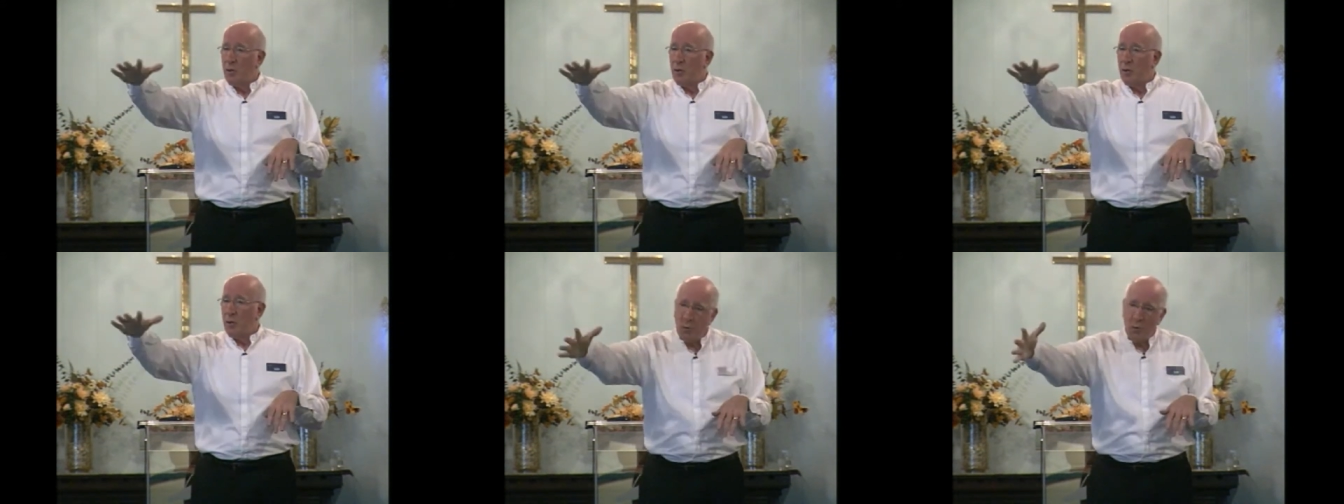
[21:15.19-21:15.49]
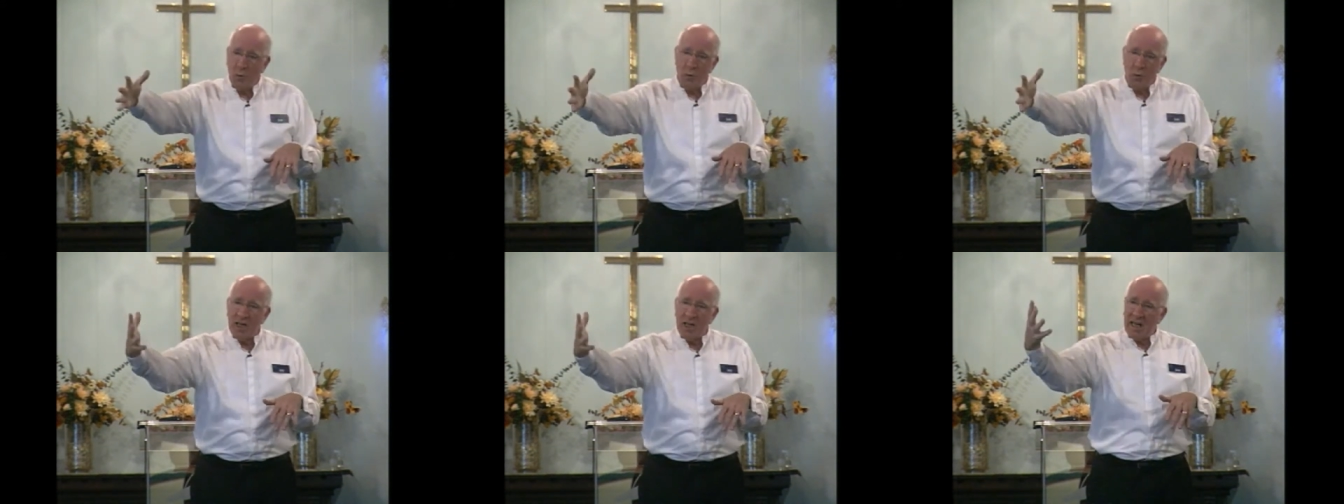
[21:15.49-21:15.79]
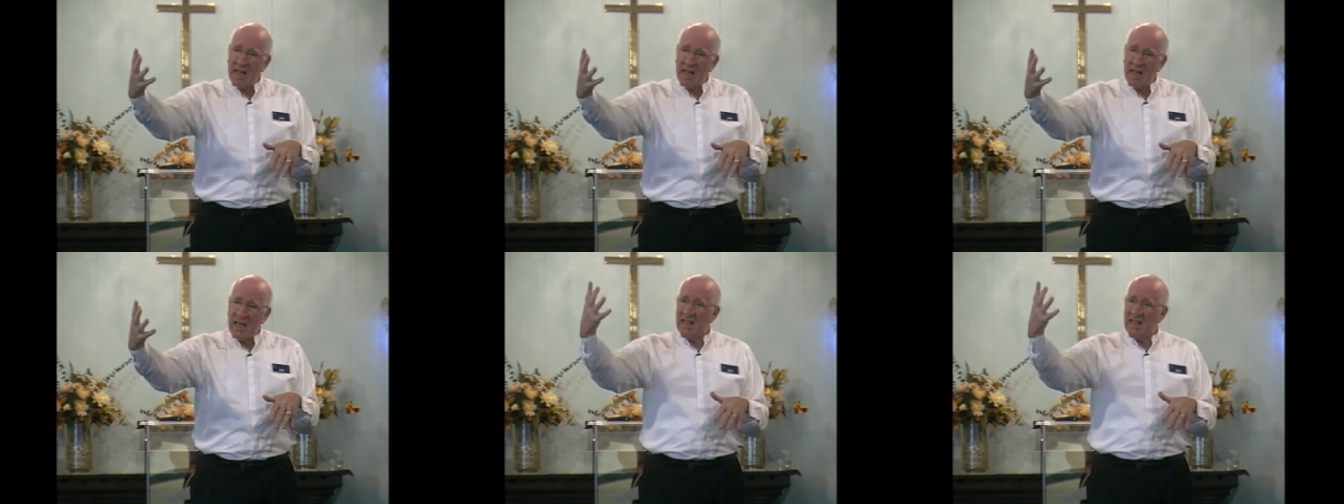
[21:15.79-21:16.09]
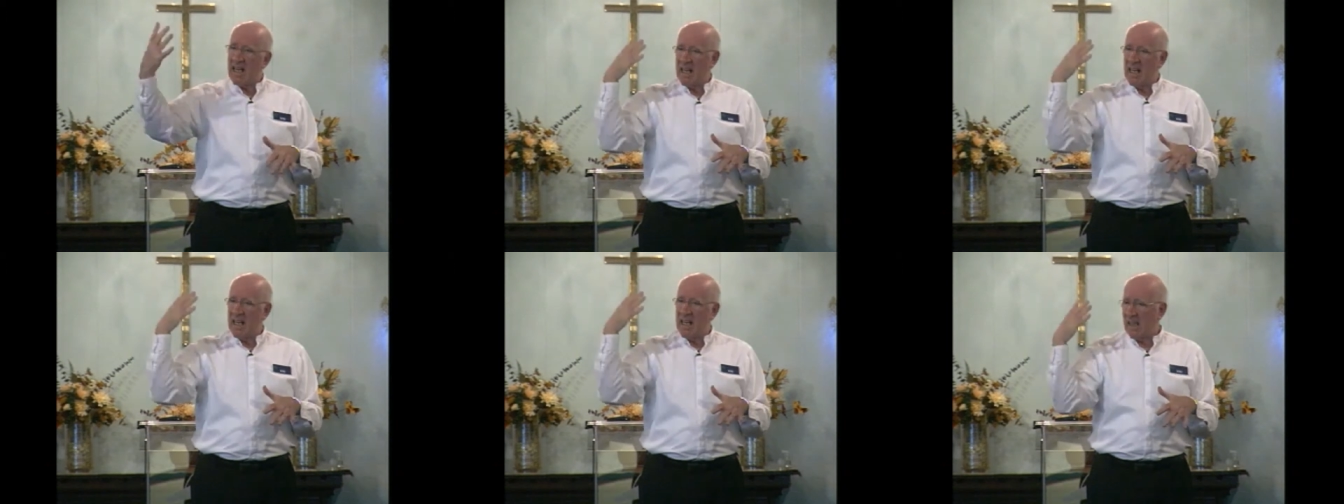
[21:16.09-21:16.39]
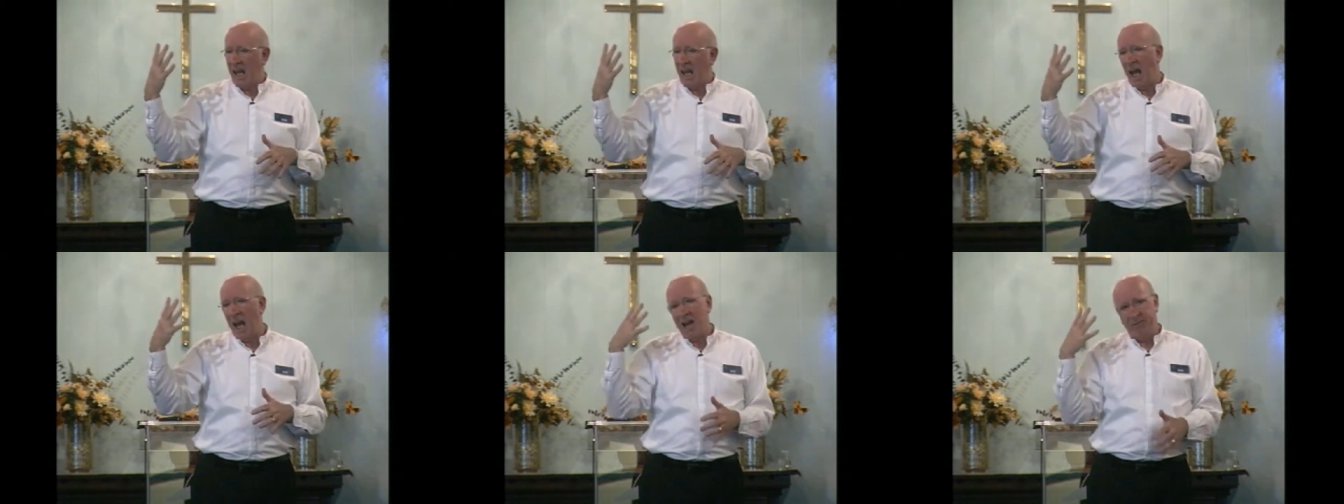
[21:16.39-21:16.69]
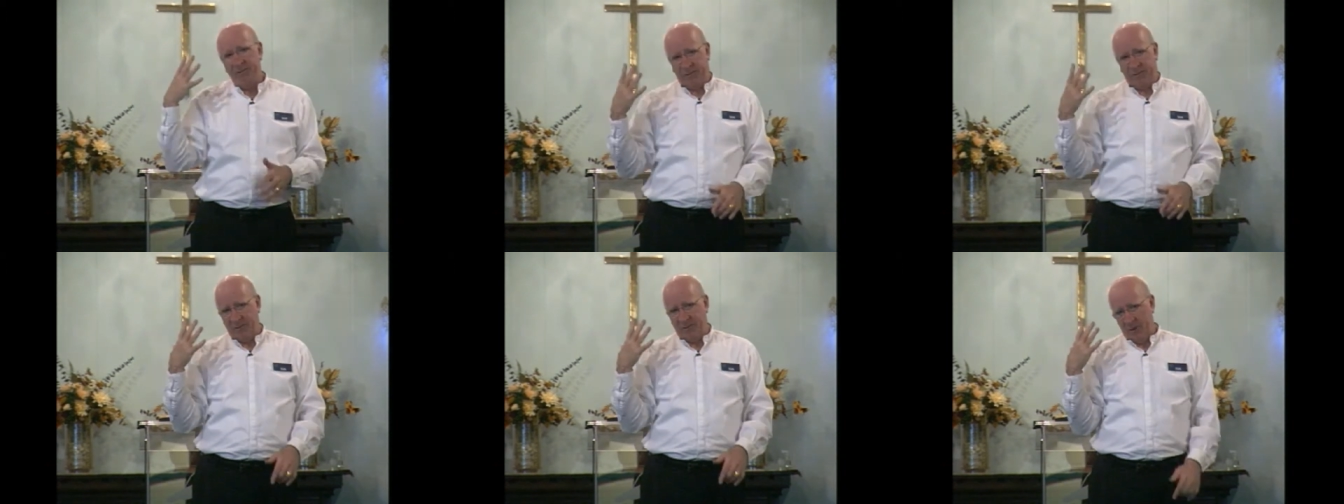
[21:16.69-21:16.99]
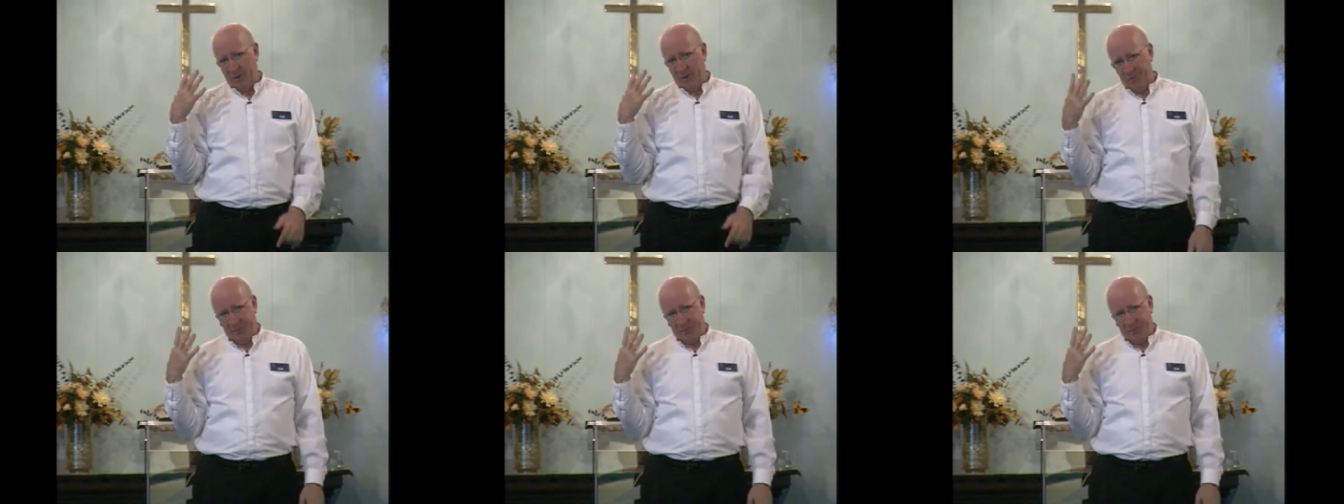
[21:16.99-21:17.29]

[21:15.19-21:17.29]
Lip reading: you breathe in life.